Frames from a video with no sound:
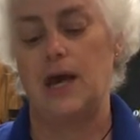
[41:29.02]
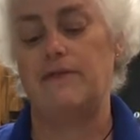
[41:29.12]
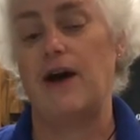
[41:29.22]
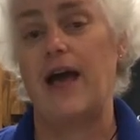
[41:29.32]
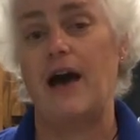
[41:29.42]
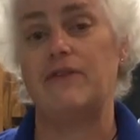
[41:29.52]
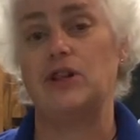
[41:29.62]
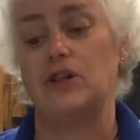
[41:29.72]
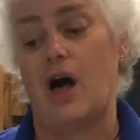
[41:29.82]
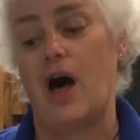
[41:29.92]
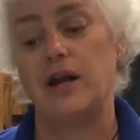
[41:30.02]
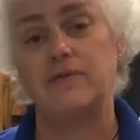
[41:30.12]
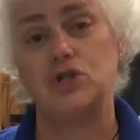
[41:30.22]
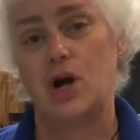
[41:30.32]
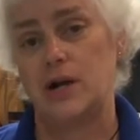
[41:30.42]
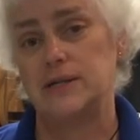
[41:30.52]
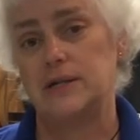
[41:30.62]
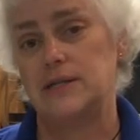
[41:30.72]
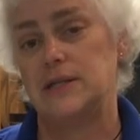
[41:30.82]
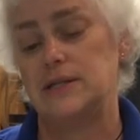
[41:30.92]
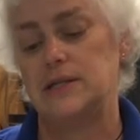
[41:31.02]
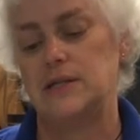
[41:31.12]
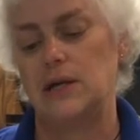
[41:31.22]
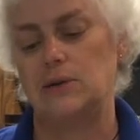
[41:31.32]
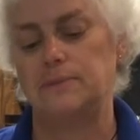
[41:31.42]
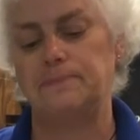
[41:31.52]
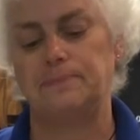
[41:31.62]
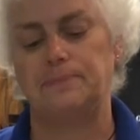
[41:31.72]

If I have a lot of jars that didn't seal,